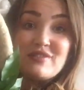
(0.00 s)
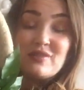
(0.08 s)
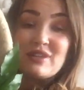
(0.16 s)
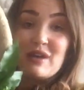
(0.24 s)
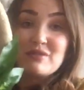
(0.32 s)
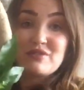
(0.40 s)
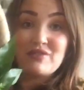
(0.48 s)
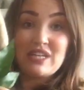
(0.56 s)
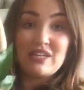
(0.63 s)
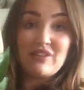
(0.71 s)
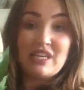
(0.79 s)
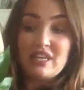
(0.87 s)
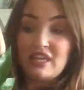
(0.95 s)
thought that was really,
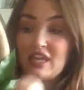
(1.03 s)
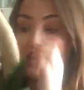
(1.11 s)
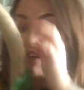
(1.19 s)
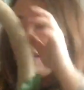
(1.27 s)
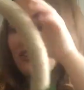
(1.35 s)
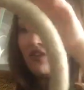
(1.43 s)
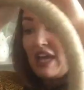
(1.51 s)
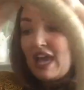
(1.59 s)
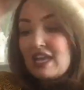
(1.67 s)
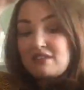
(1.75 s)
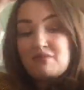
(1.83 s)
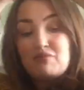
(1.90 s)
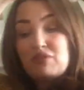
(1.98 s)
really cute. And you
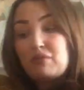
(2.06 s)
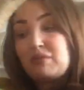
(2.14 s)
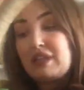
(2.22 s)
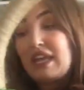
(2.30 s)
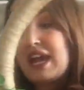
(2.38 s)
can probably